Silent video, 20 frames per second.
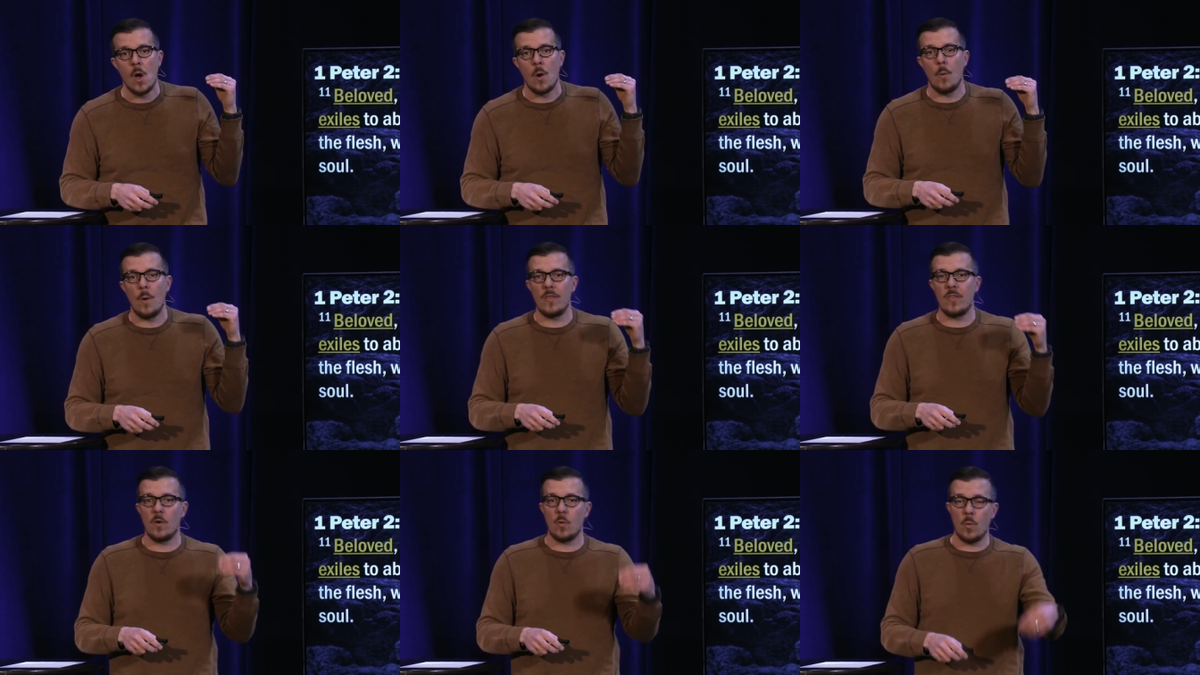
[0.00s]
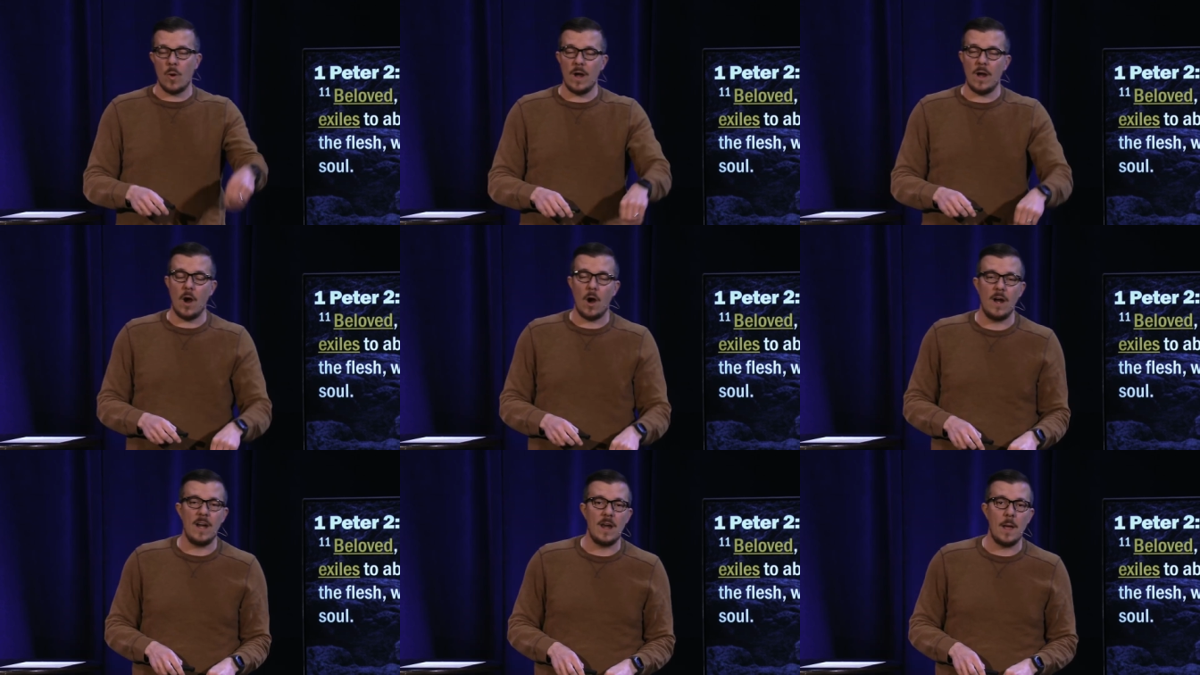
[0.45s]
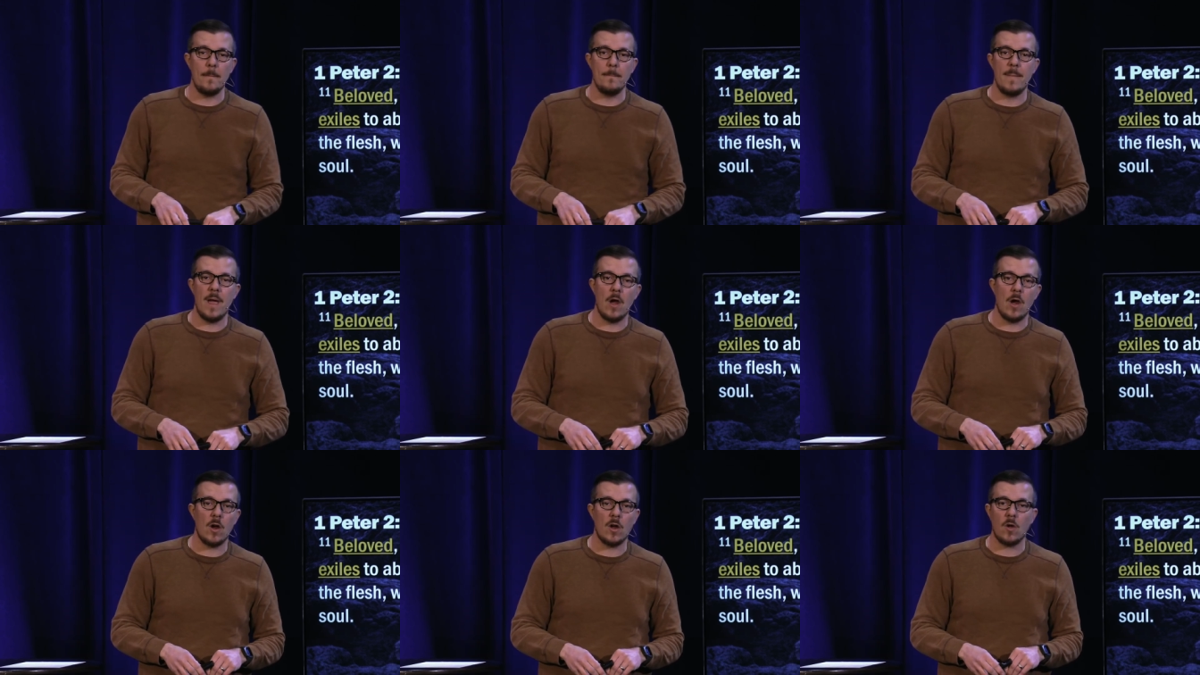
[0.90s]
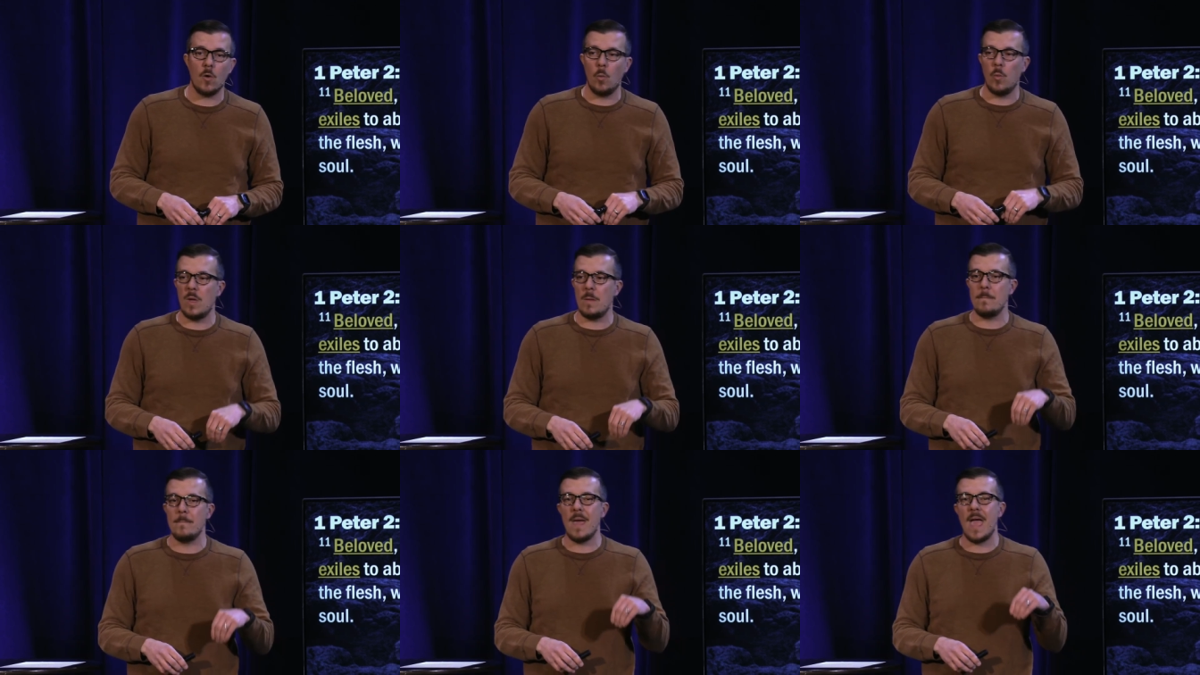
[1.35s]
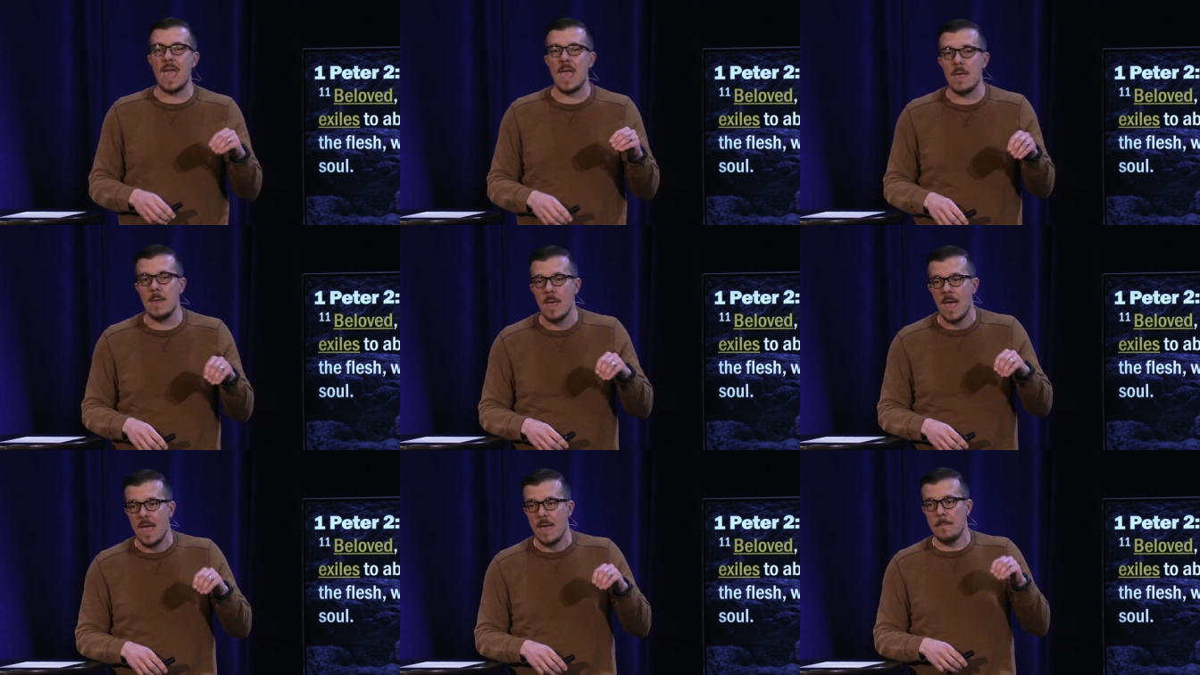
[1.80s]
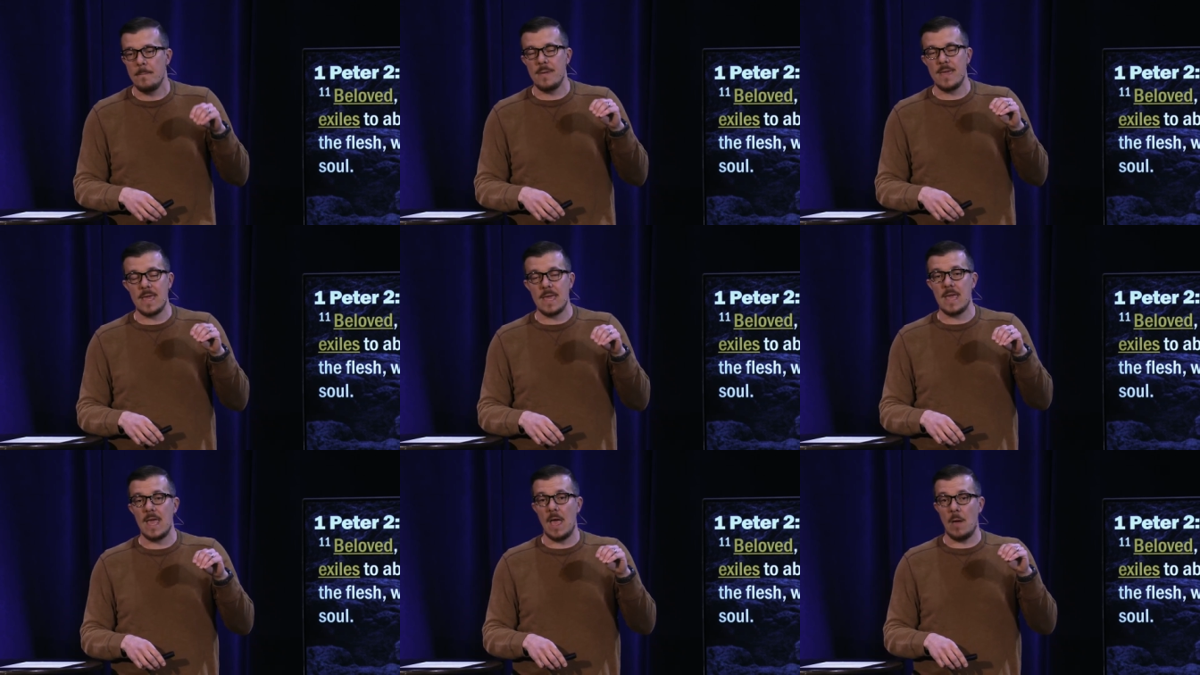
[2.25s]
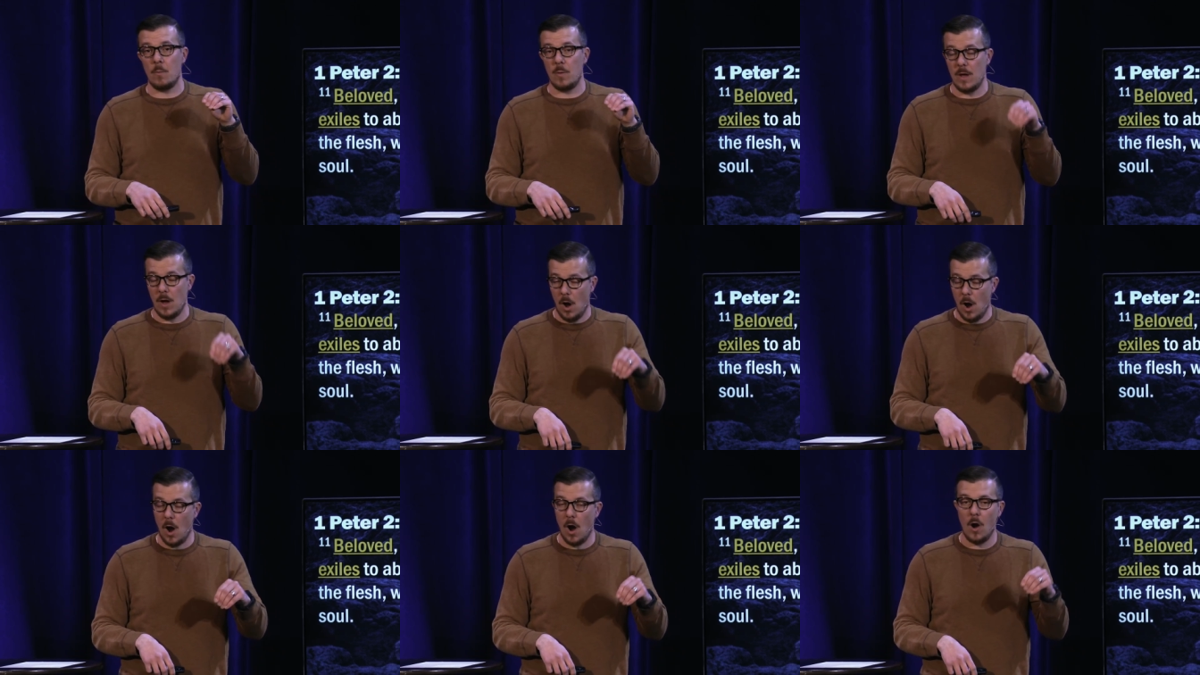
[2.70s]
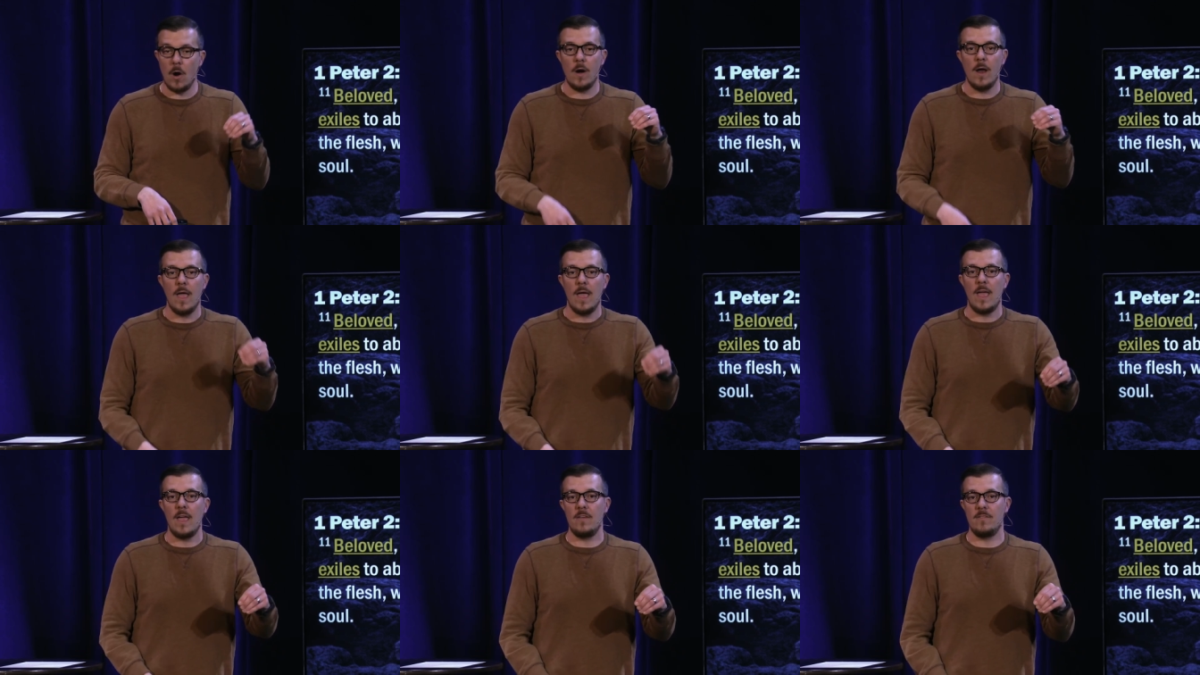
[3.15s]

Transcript: whether we are in America, we may be and we are,